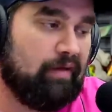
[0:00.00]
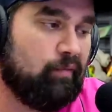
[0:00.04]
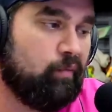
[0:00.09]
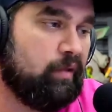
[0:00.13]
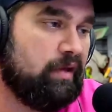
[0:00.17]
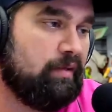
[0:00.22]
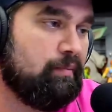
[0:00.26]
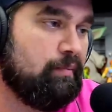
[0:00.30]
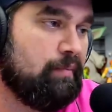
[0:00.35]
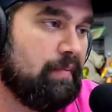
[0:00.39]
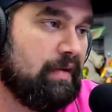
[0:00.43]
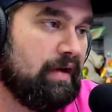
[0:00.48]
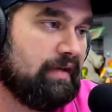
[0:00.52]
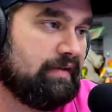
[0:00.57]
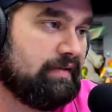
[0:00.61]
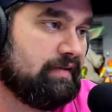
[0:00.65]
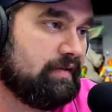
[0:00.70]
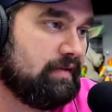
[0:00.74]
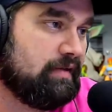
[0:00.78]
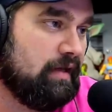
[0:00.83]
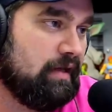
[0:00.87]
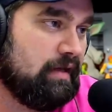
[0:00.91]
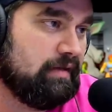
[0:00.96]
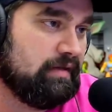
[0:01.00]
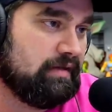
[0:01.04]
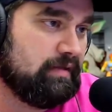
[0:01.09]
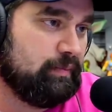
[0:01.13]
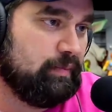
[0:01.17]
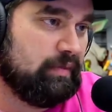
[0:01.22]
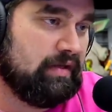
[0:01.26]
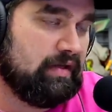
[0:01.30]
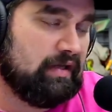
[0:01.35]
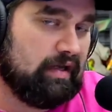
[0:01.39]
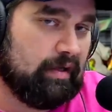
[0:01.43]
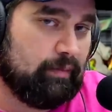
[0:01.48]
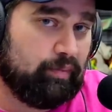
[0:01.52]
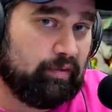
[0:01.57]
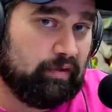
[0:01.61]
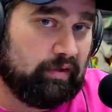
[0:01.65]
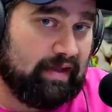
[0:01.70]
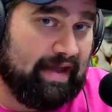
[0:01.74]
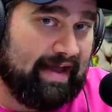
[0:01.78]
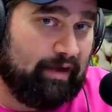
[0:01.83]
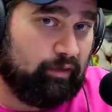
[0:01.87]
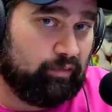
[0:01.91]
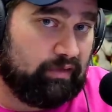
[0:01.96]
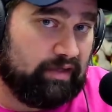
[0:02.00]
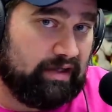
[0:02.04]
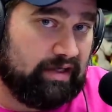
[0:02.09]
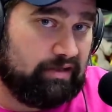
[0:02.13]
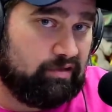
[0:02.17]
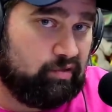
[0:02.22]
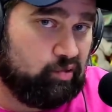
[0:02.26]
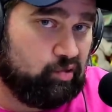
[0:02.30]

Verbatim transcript: and we must speak up loudly